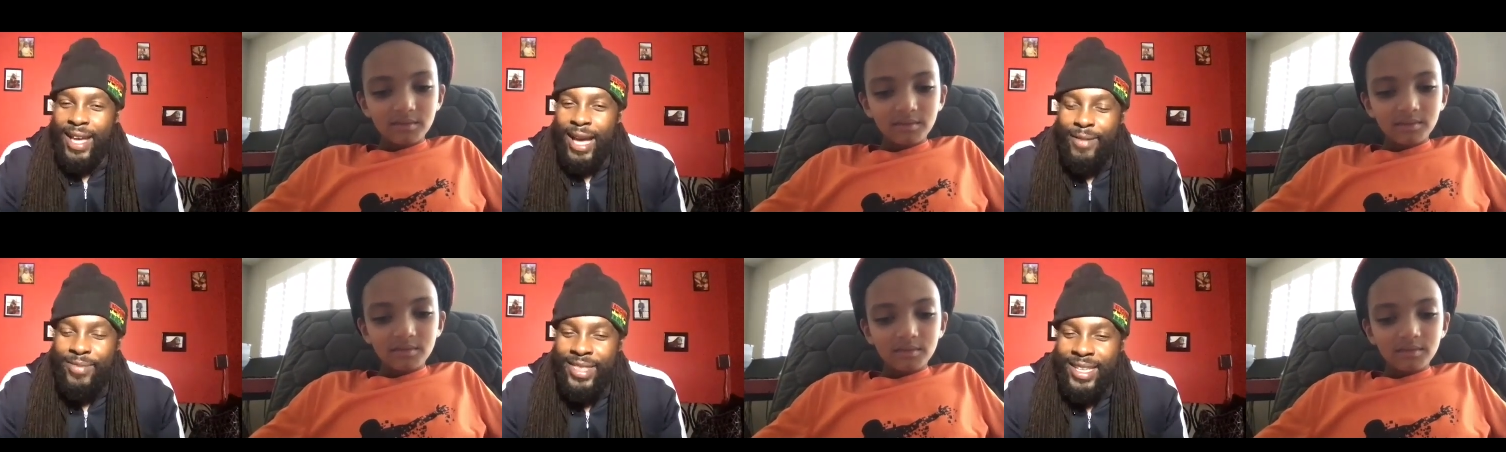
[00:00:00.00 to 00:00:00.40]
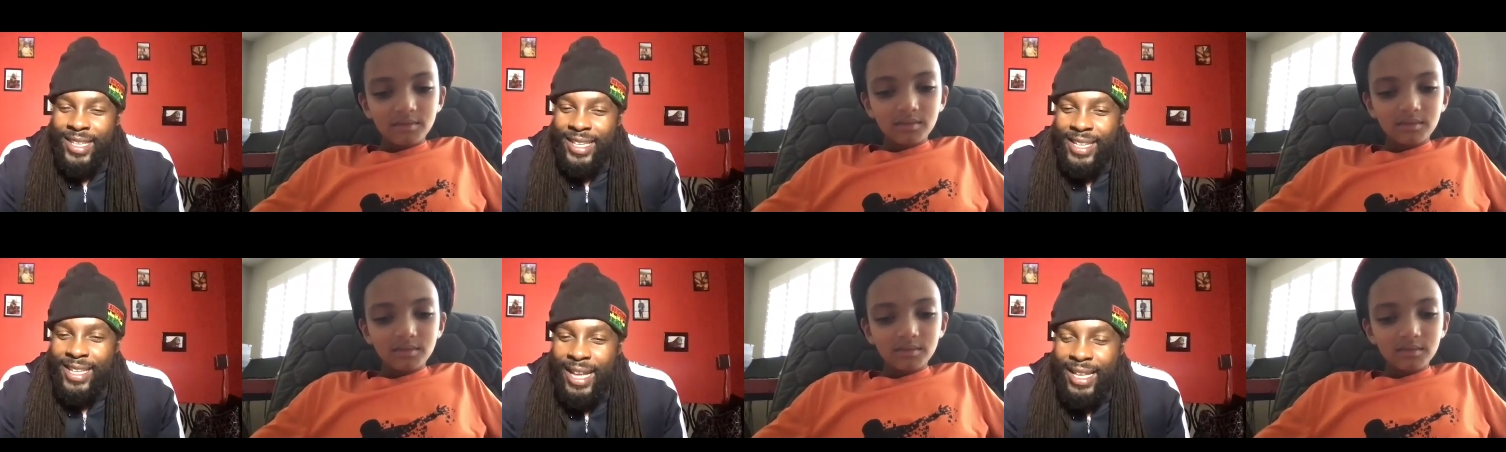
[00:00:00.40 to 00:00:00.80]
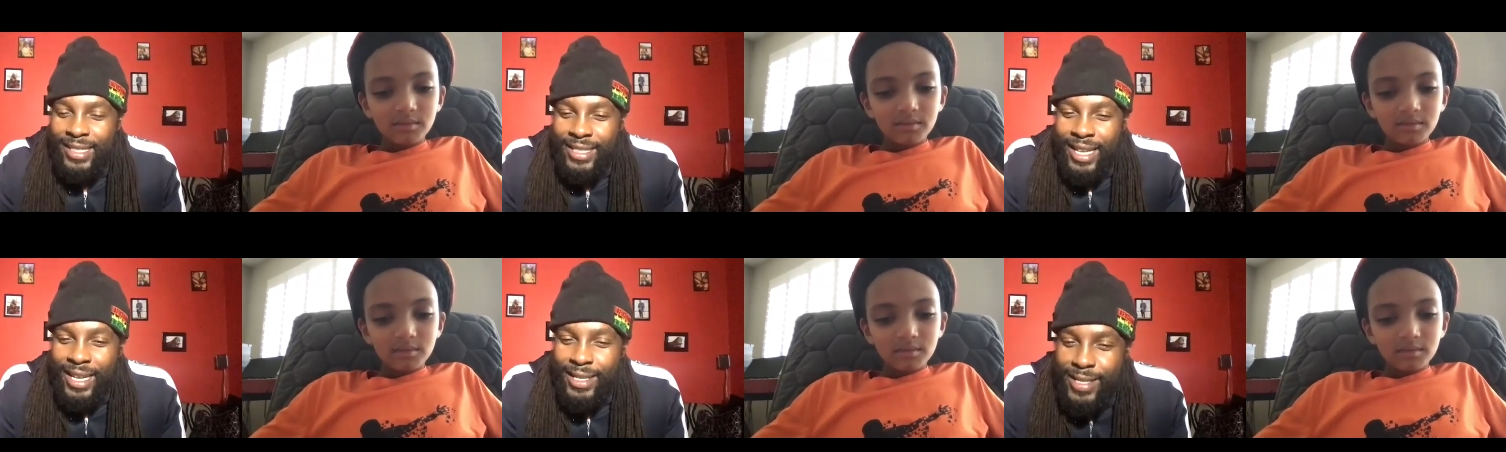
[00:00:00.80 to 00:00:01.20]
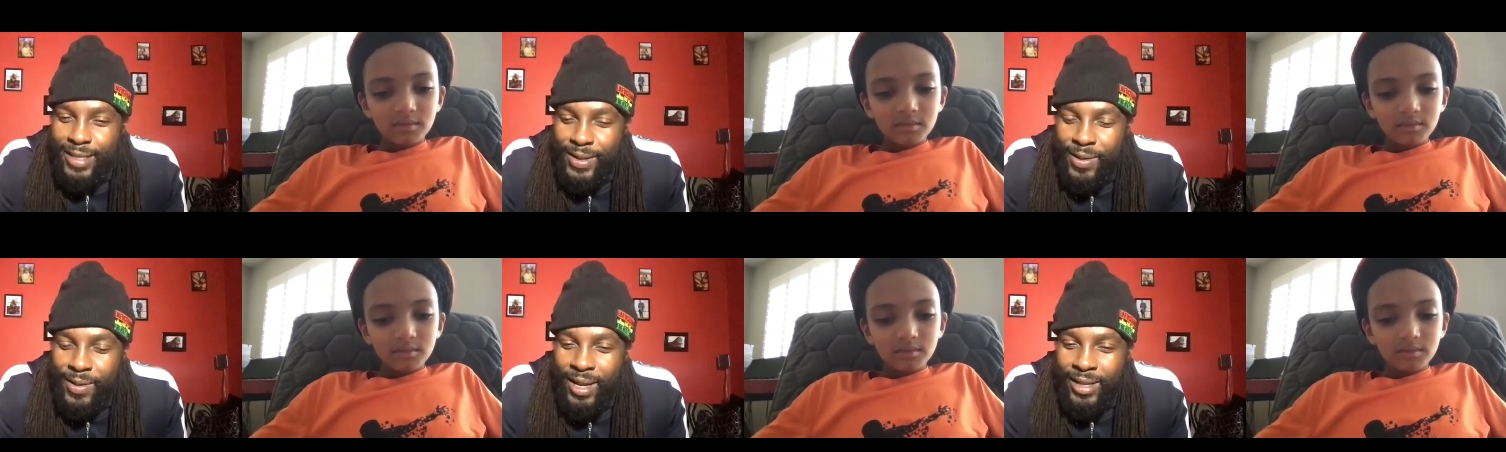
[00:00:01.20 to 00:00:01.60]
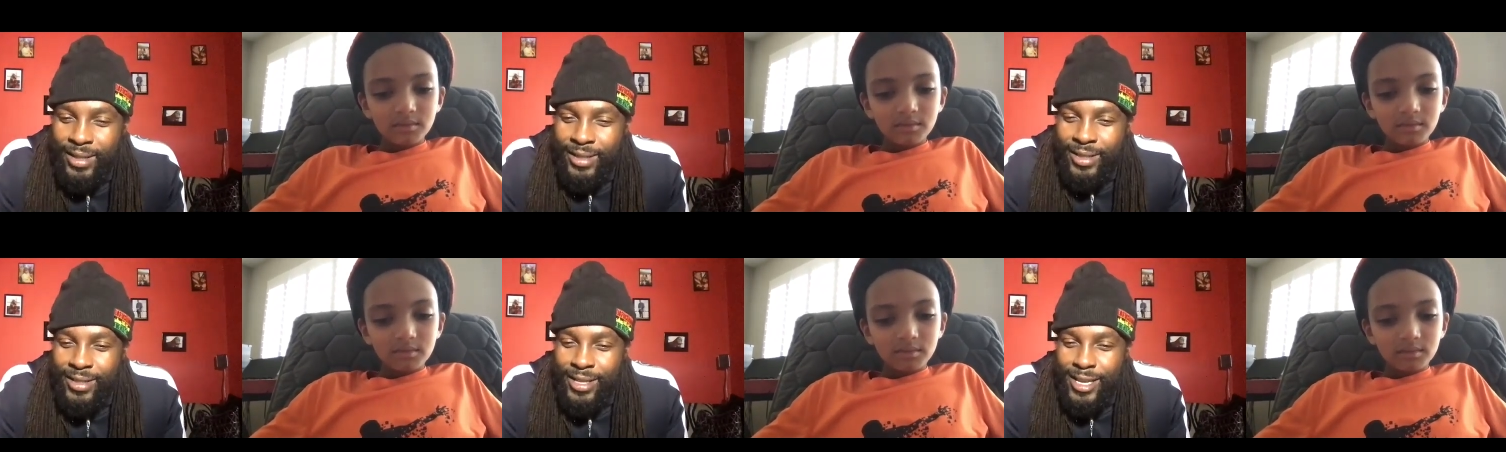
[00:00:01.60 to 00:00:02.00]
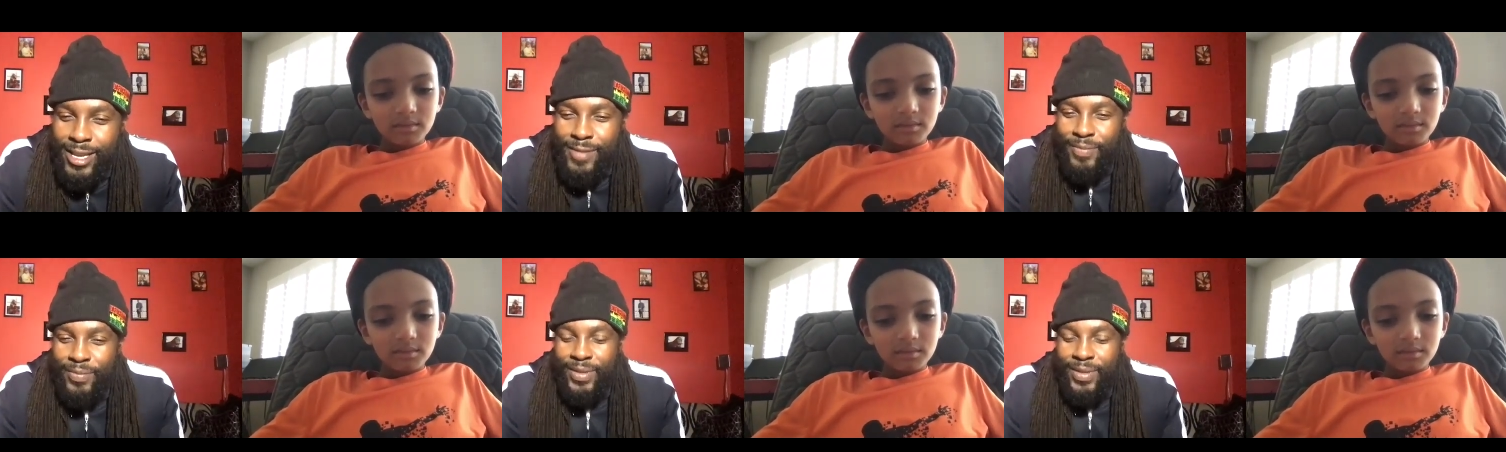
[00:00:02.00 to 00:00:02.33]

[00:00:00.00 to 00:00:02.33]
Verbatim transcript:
Speaker 1: I'm thinking that's that is quite deep.